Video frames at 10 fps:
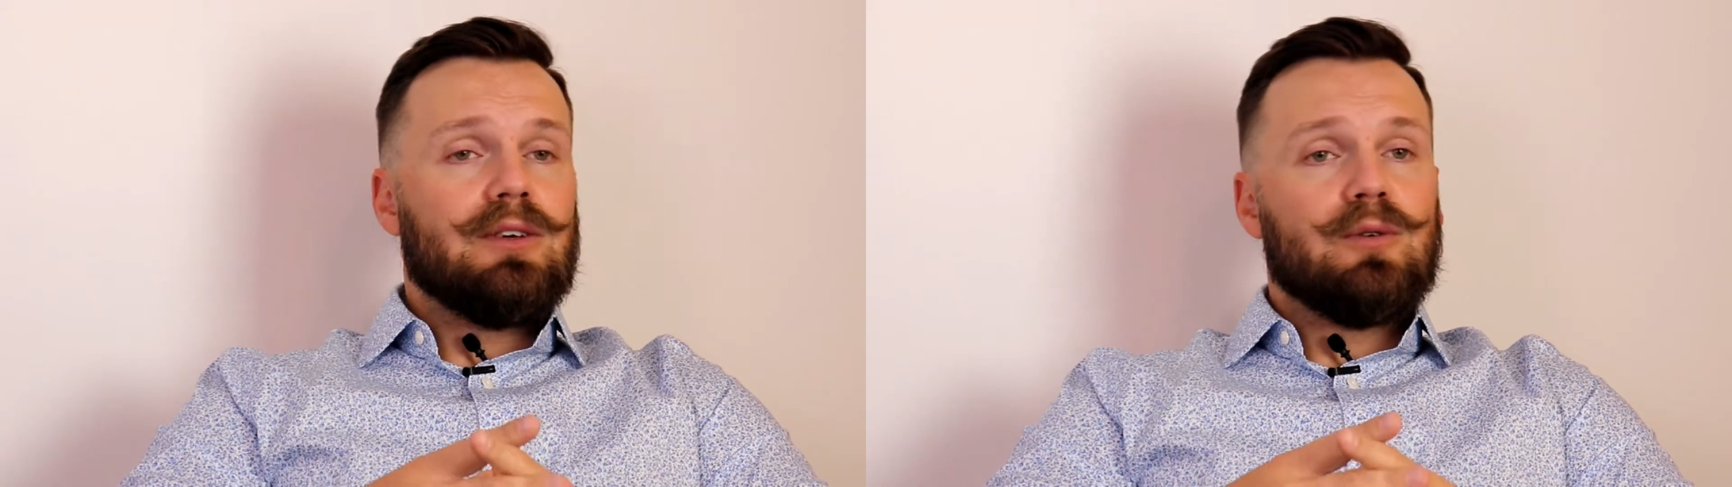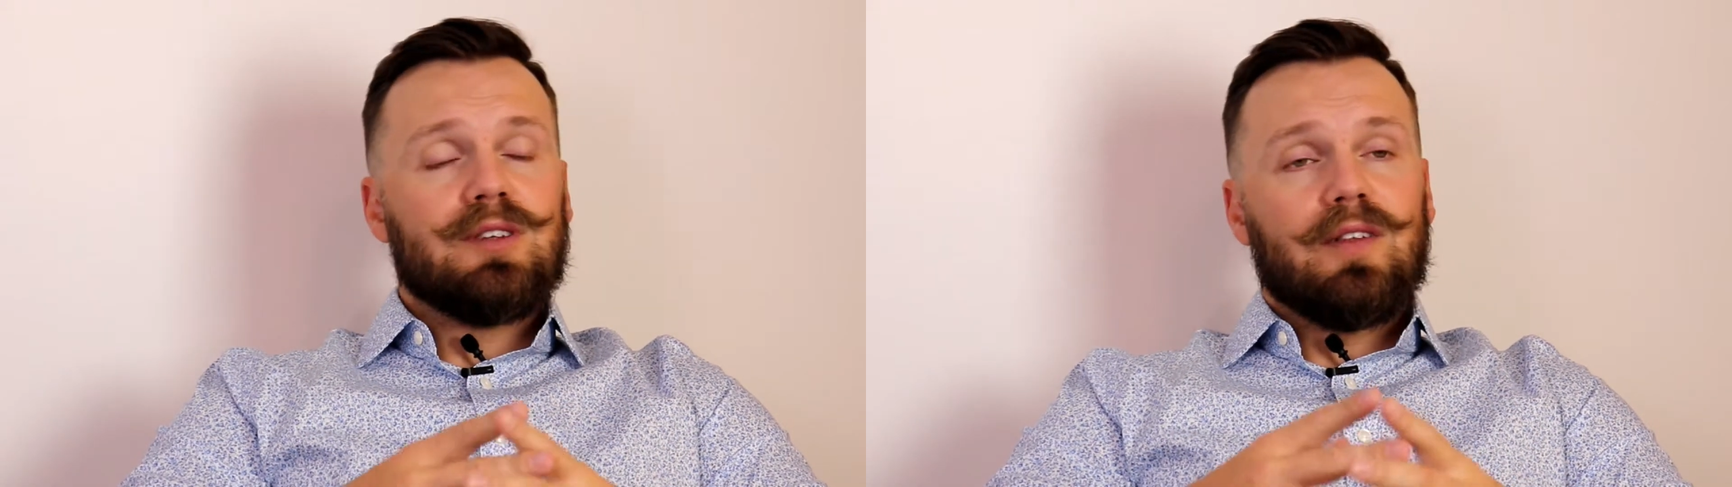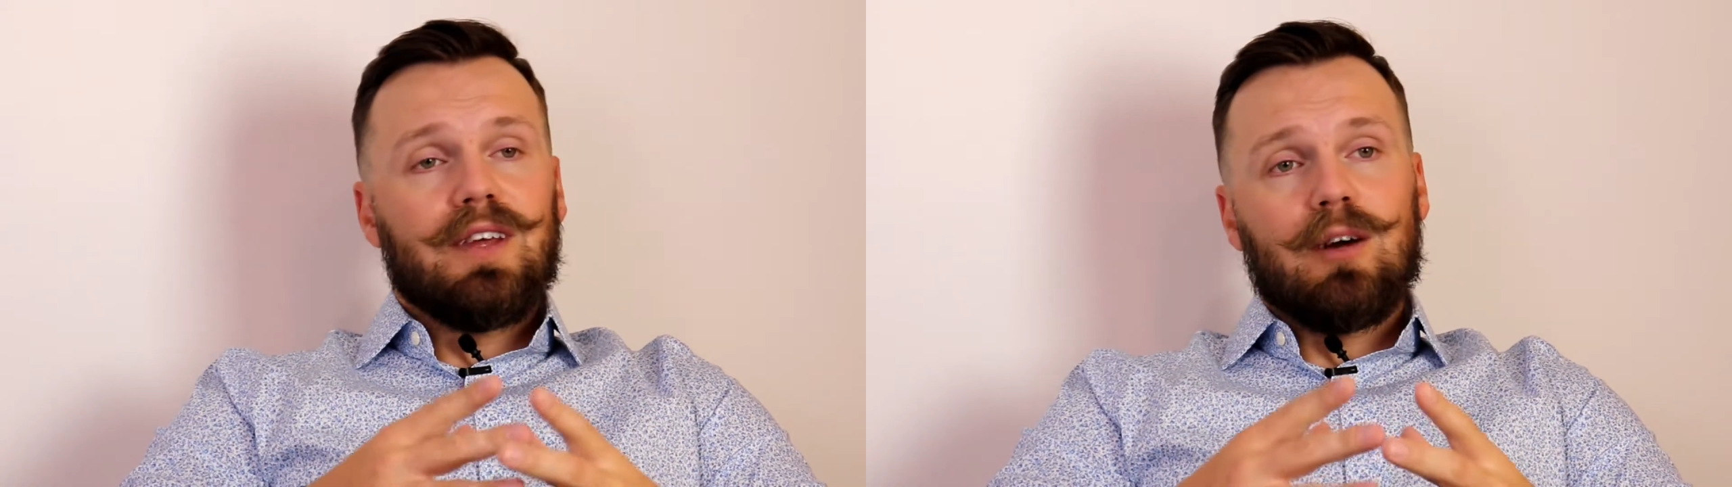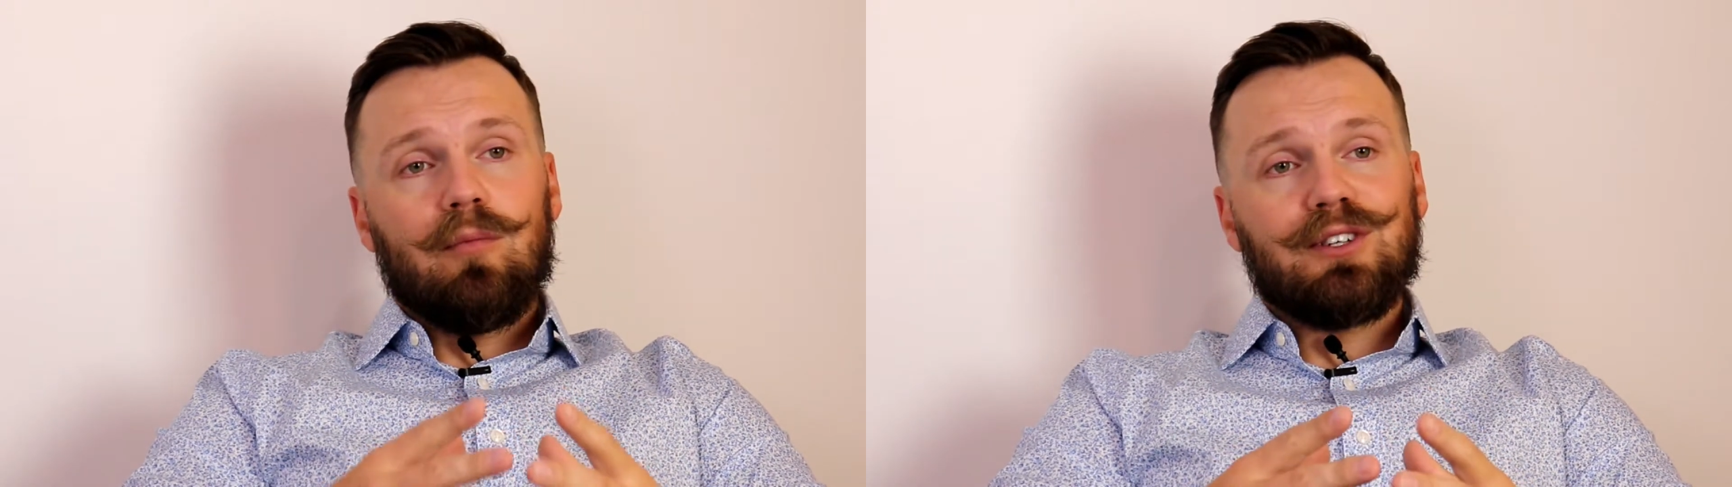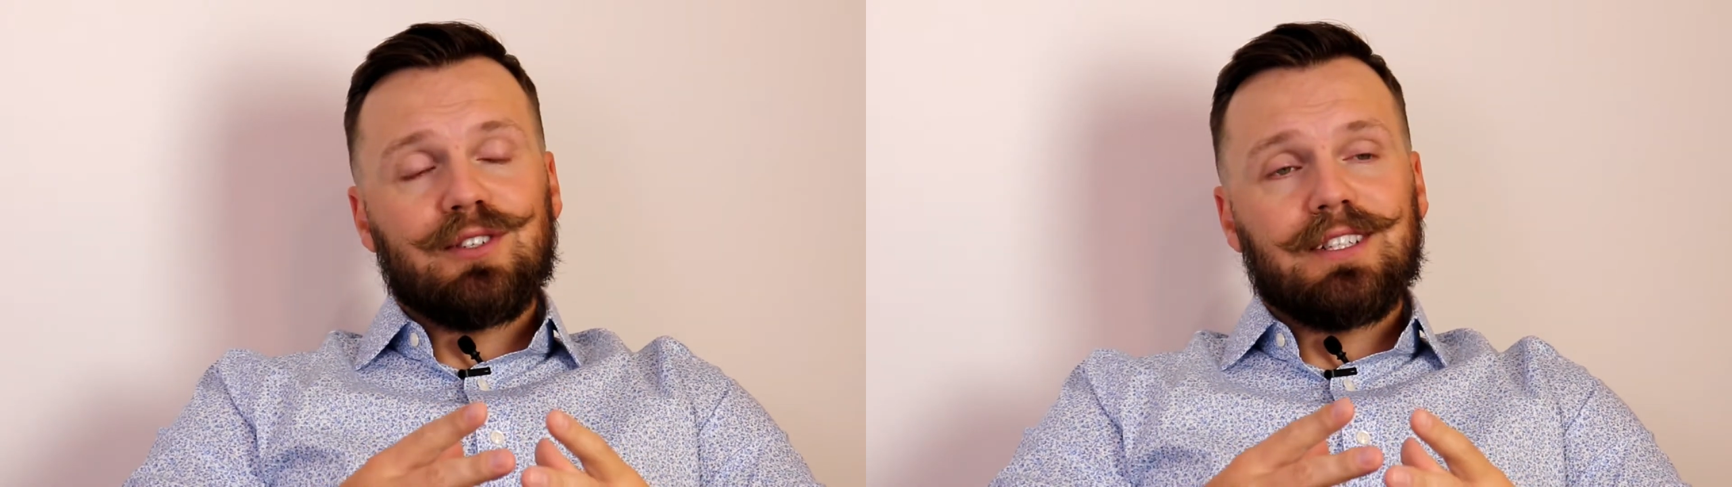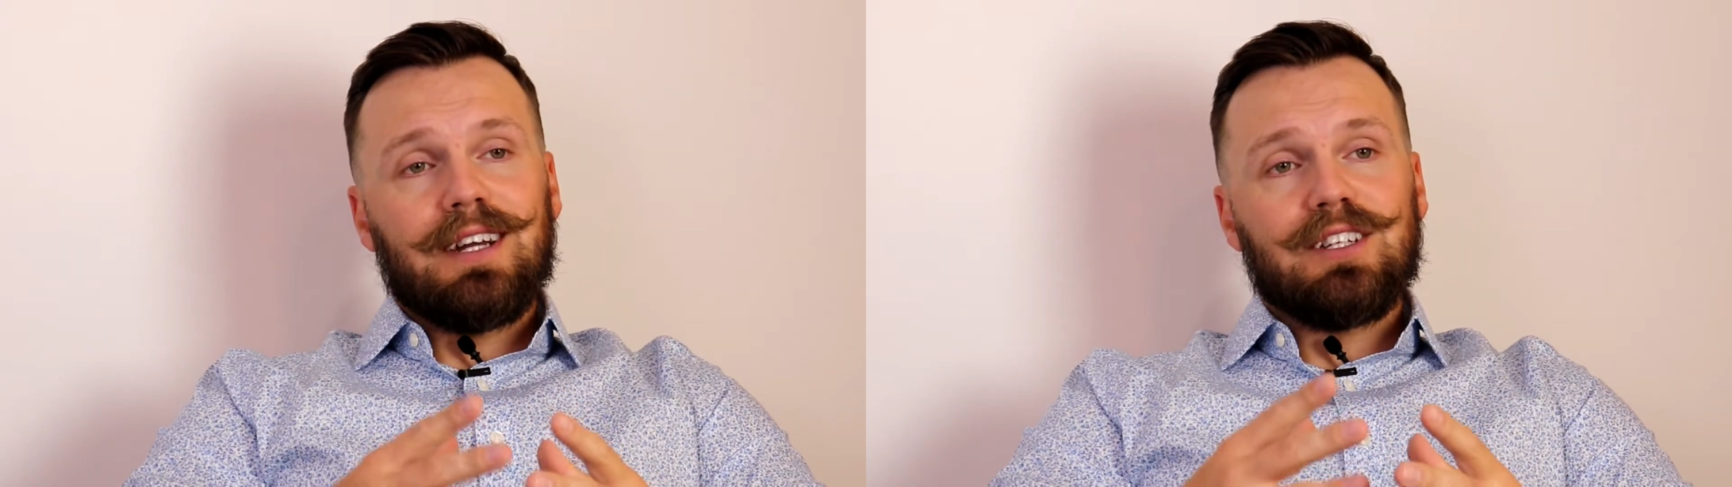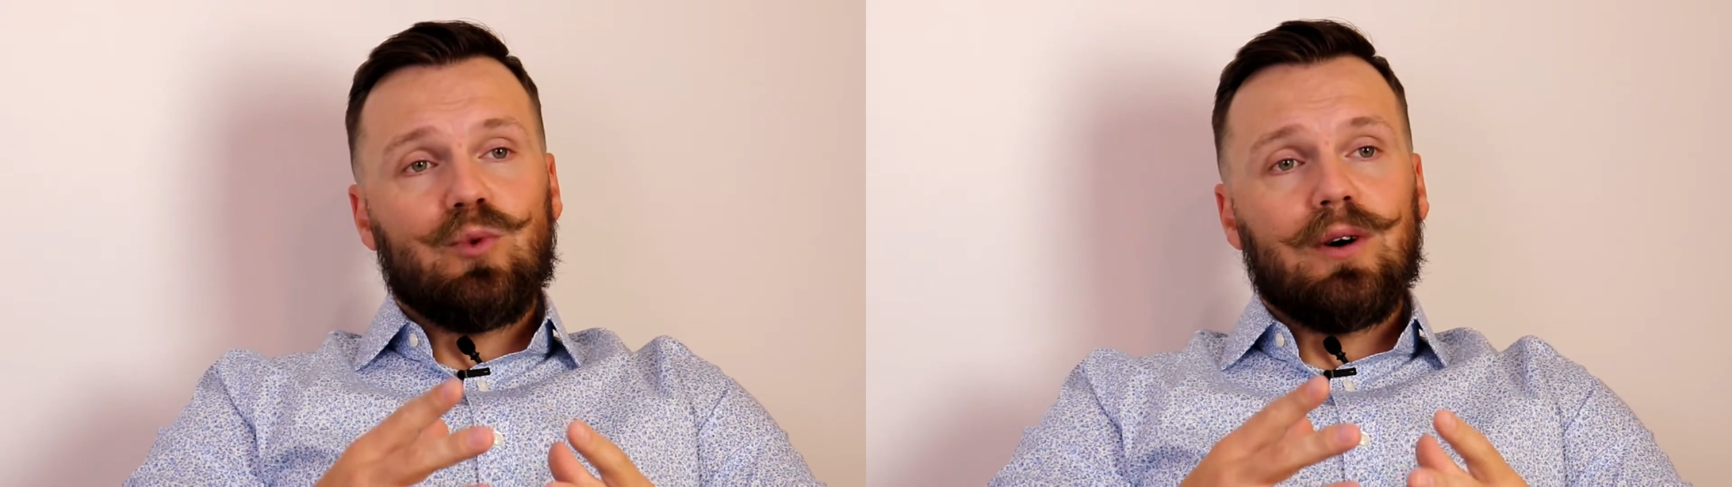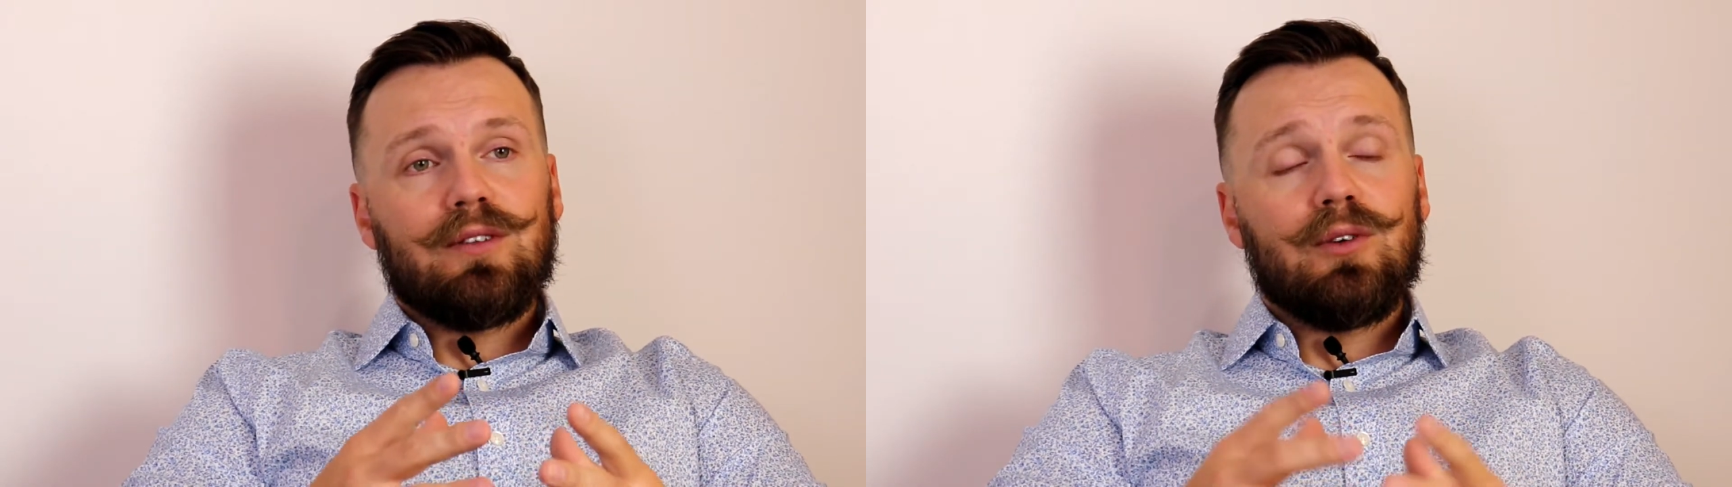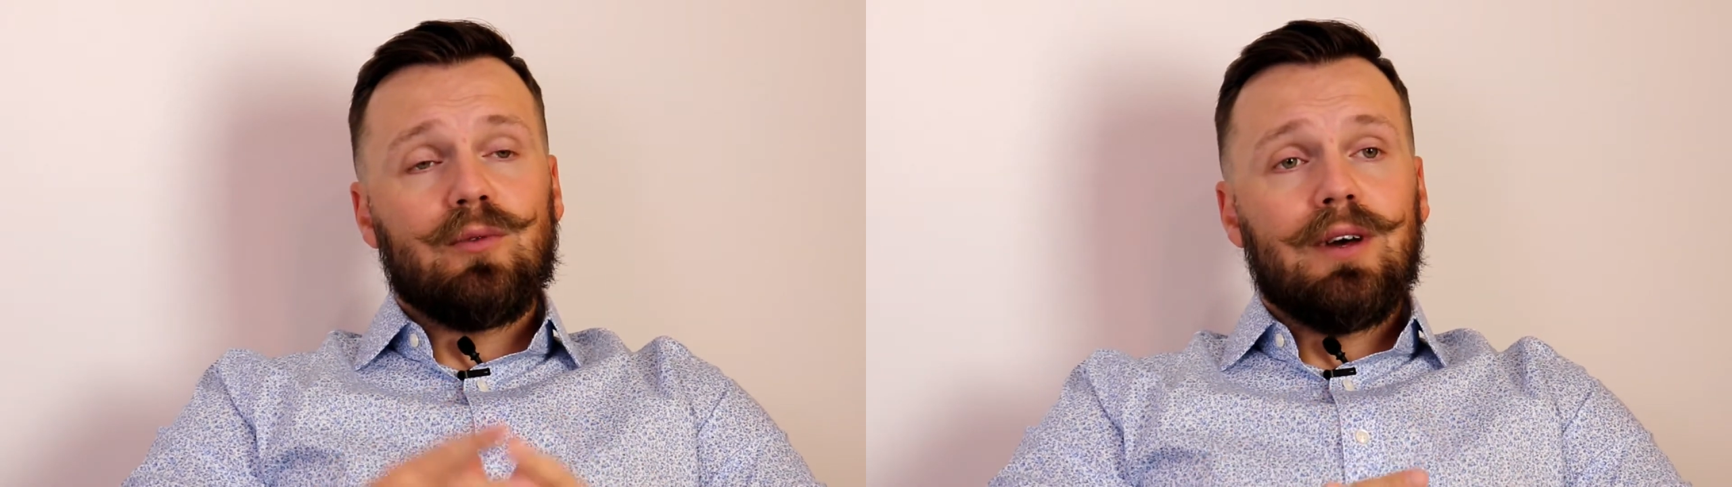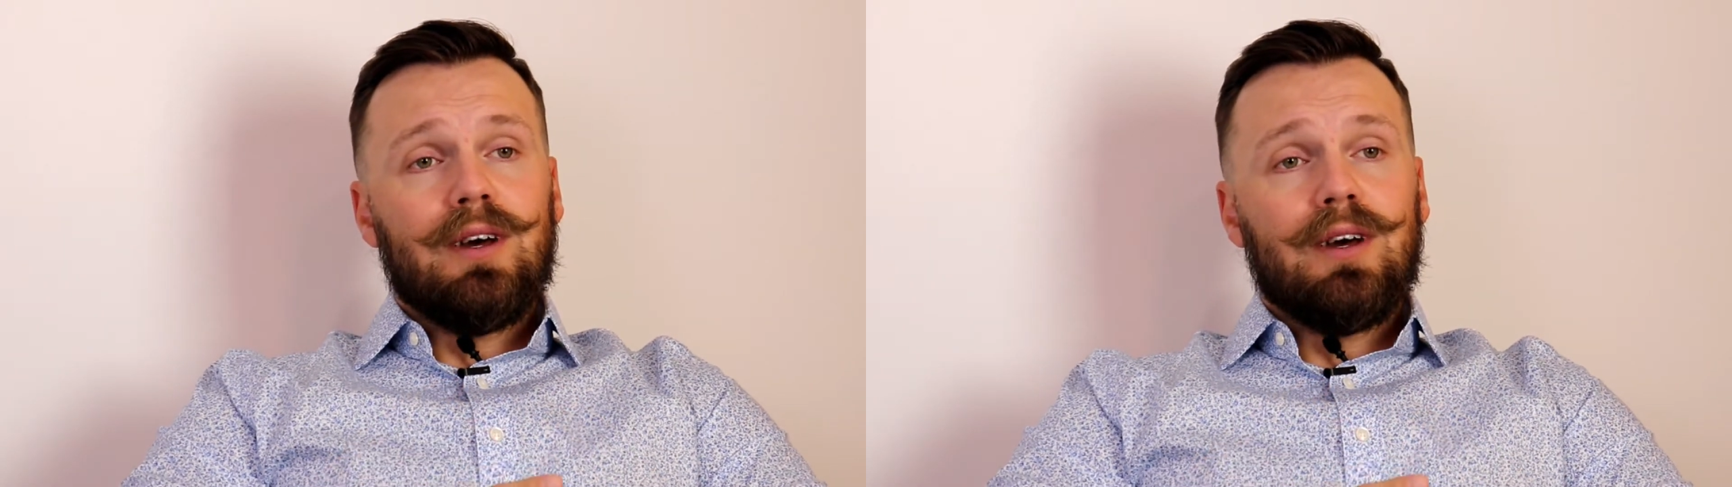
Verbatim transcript: use on the commercial side as well too.